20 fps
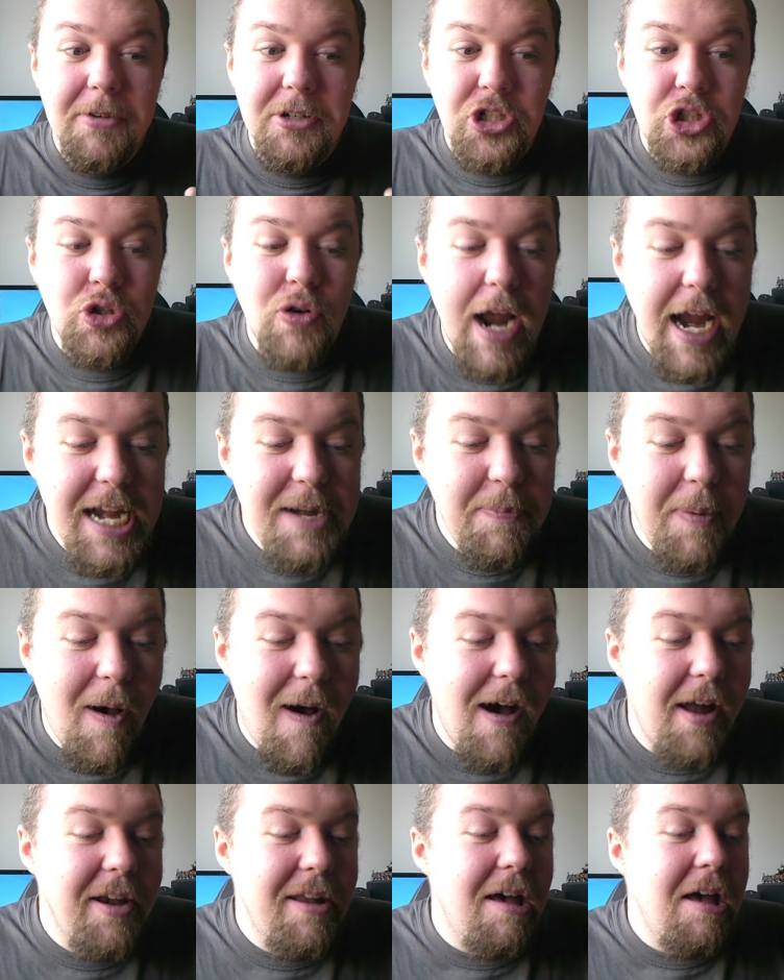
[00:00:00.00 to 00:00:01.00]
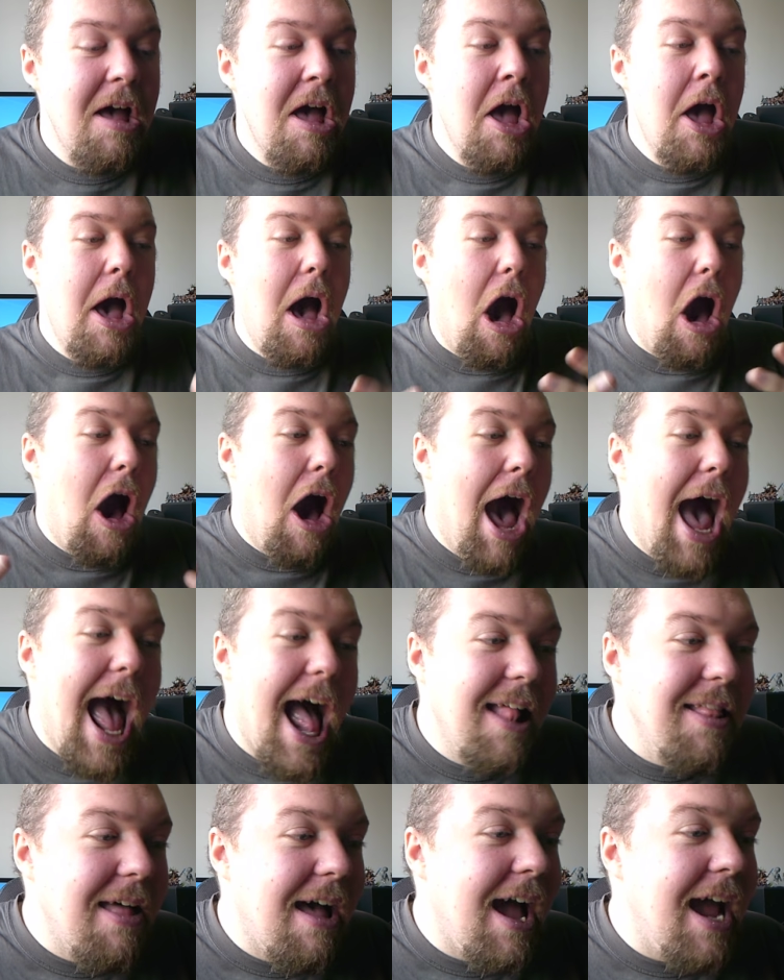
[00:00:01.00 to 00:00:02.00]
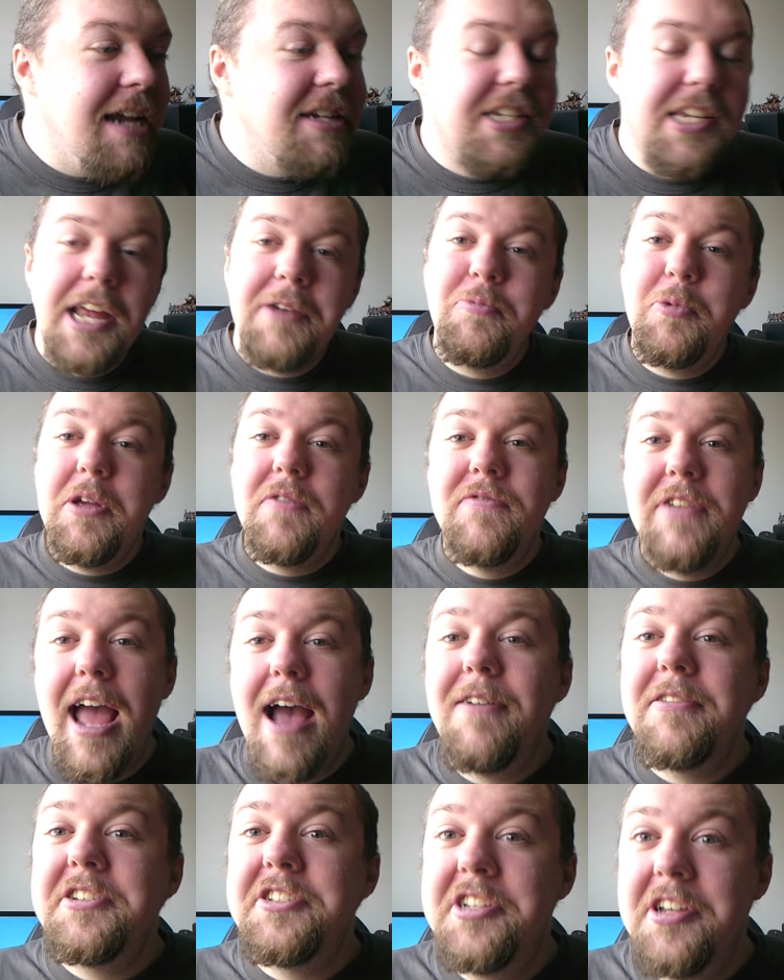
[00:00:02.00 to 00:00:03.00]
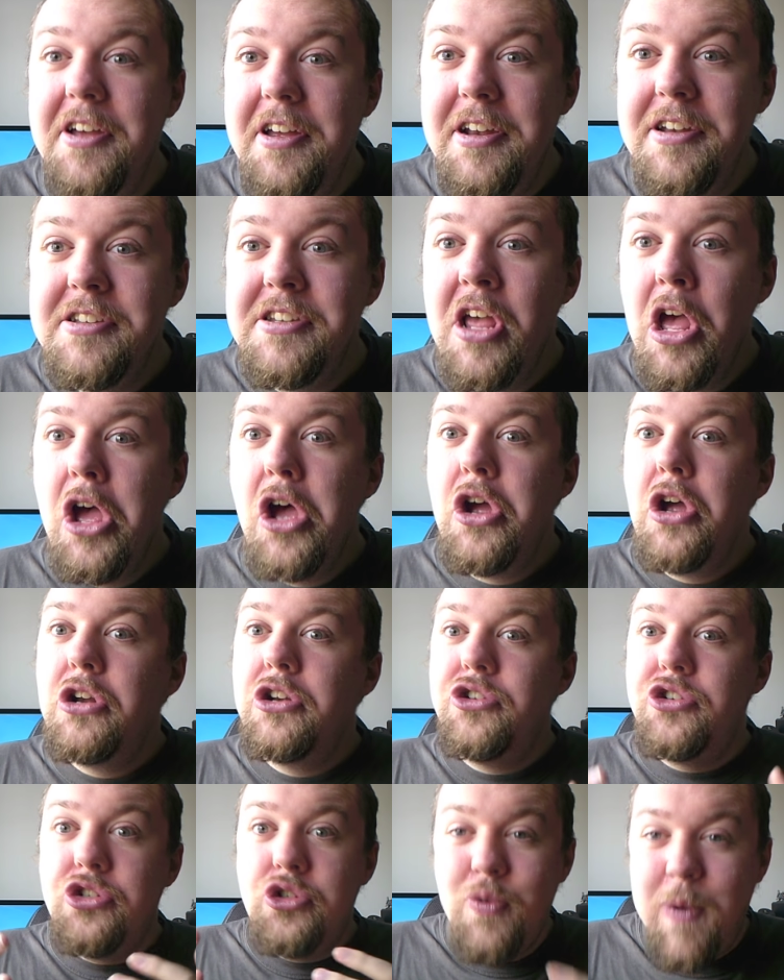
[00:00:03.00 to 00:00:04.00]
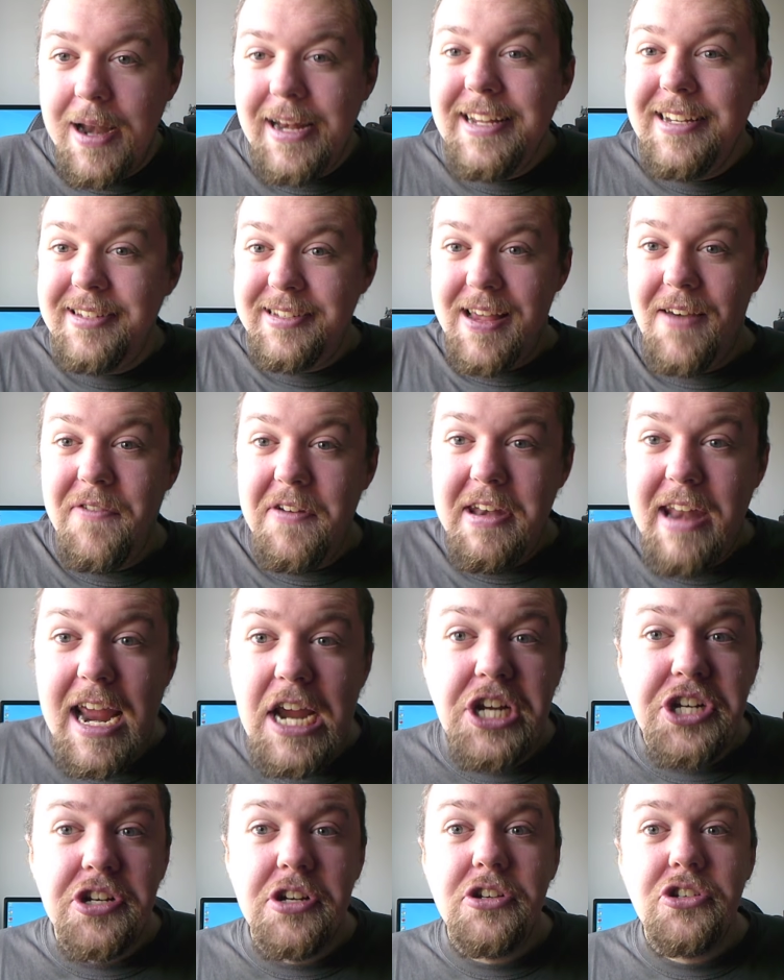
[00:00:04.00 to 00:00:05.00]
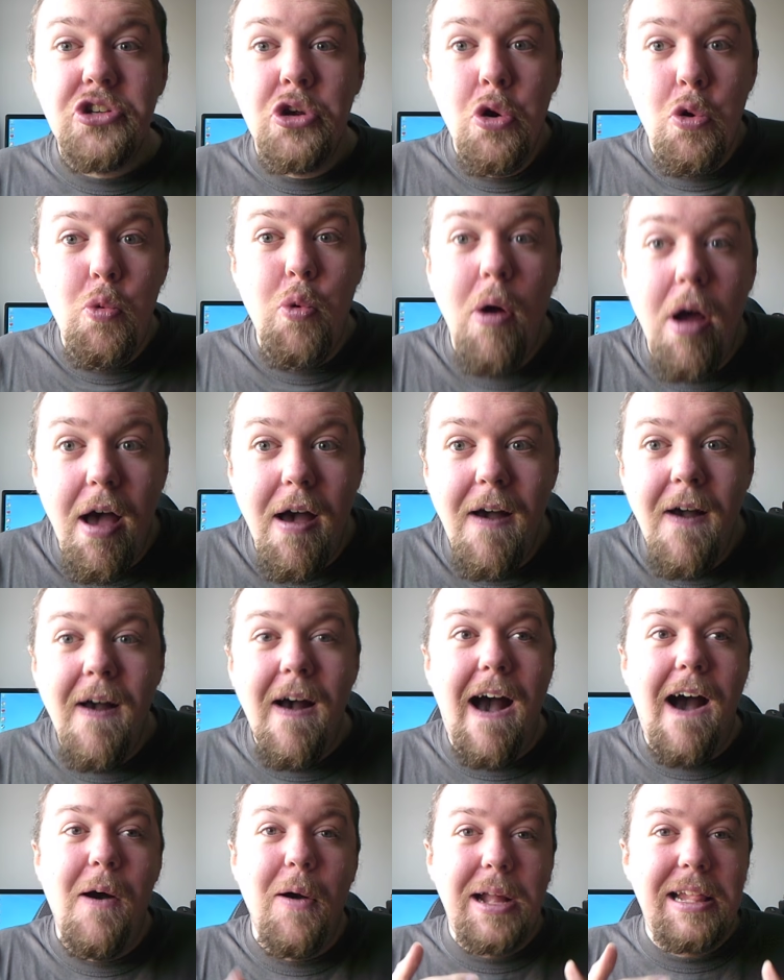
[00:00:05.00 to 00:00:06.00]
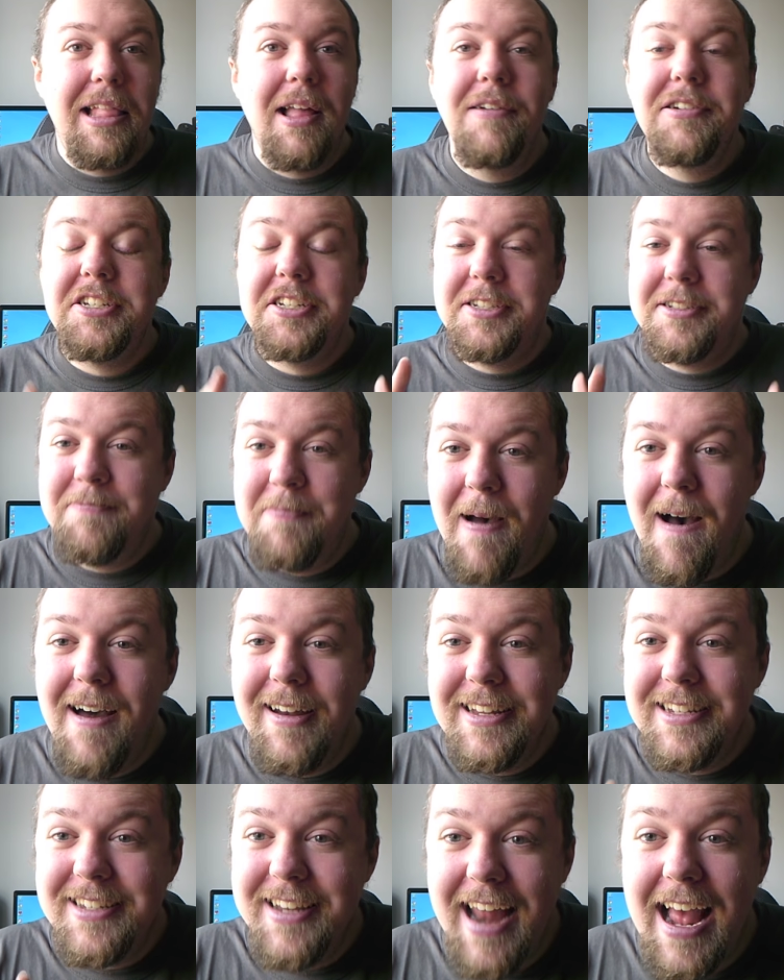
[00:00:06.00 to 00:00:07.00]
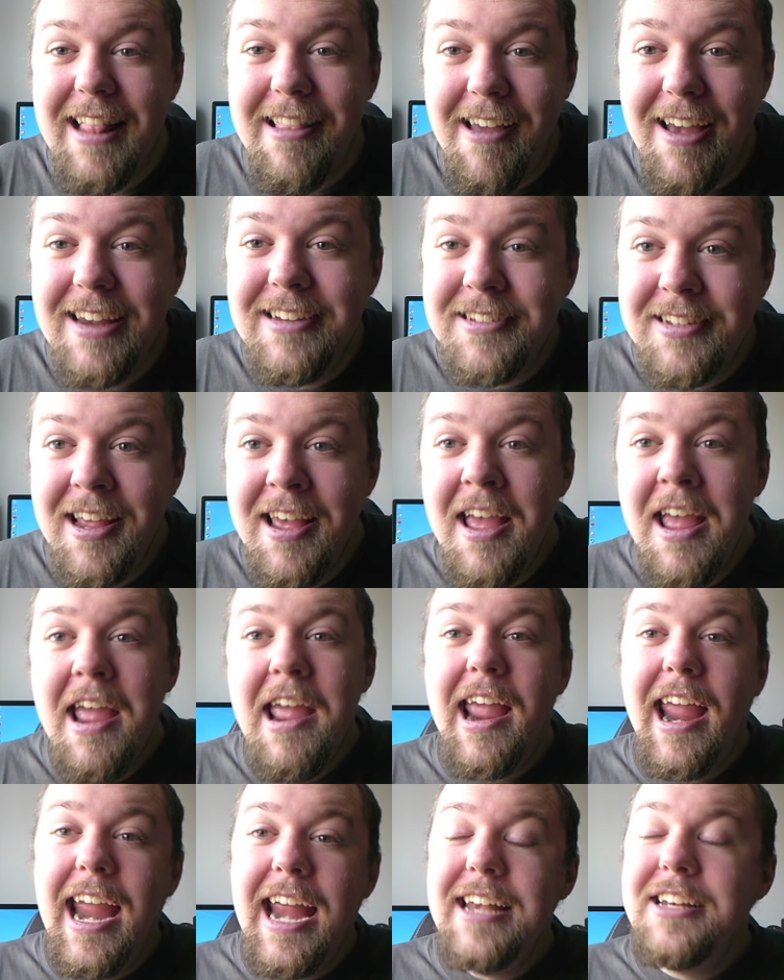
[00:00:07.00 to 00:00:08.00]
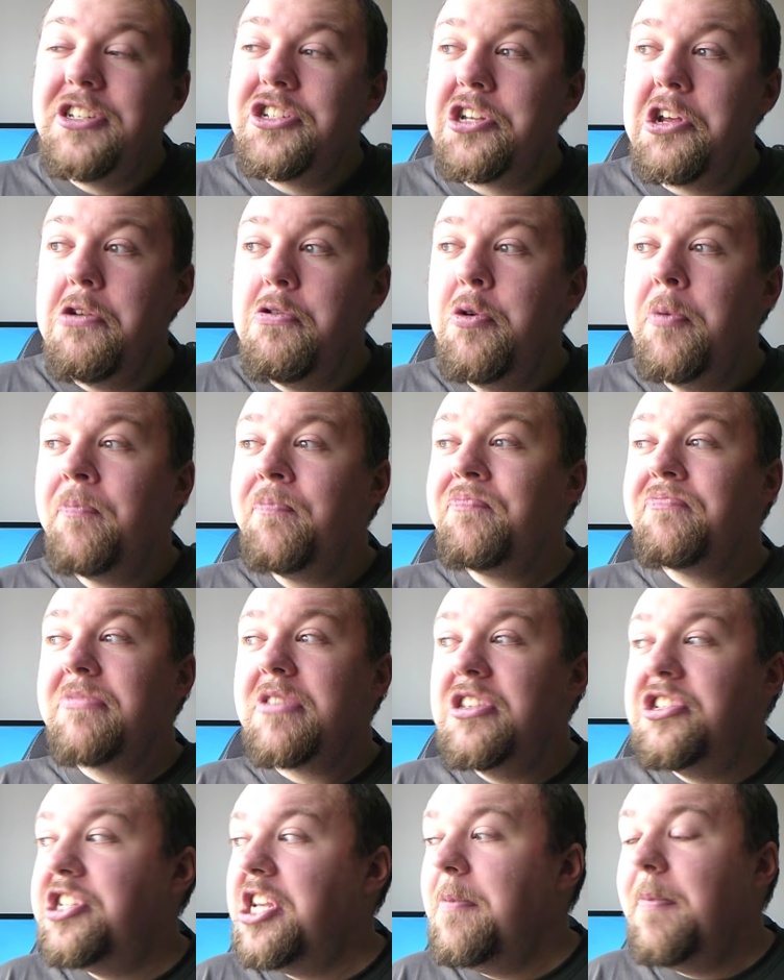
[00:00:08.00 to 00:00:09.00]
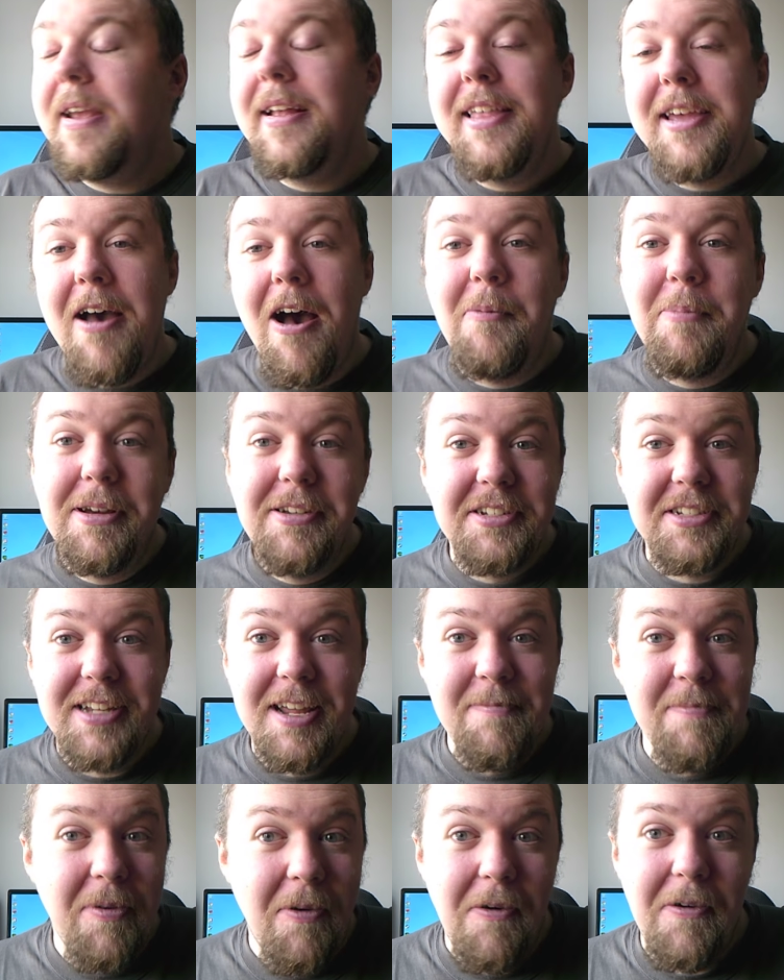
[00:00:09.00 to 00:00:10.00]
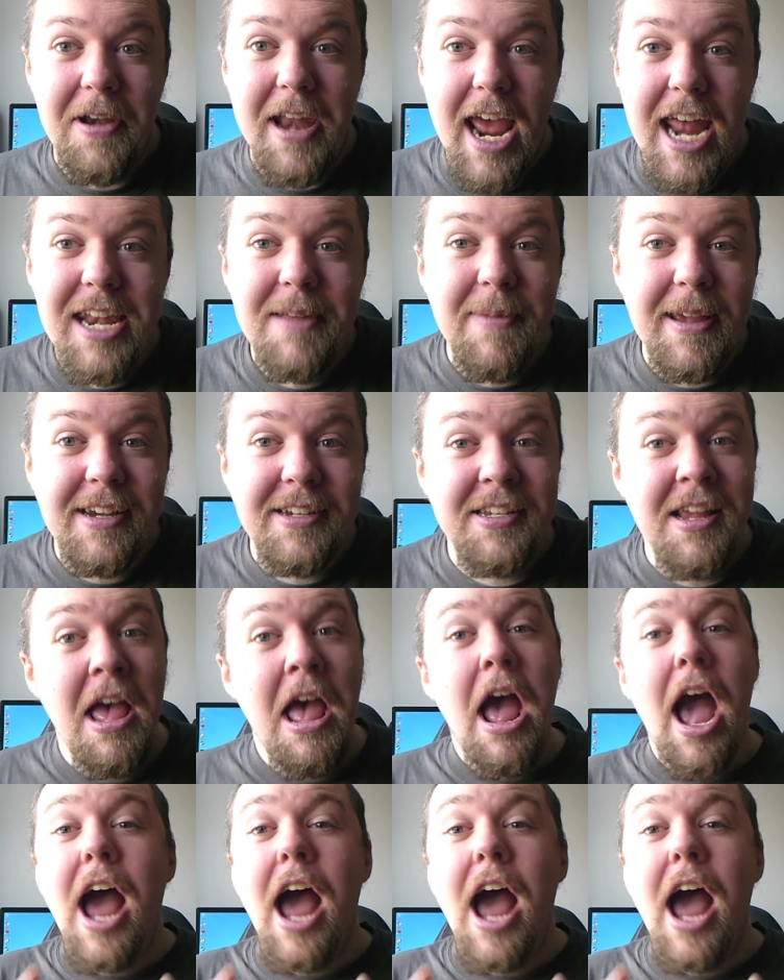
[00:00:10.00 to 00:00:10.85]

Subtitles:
trade partner, our allies, and we've now turned 27 nations who were our closest partners and allies into seemingly our most important enemies.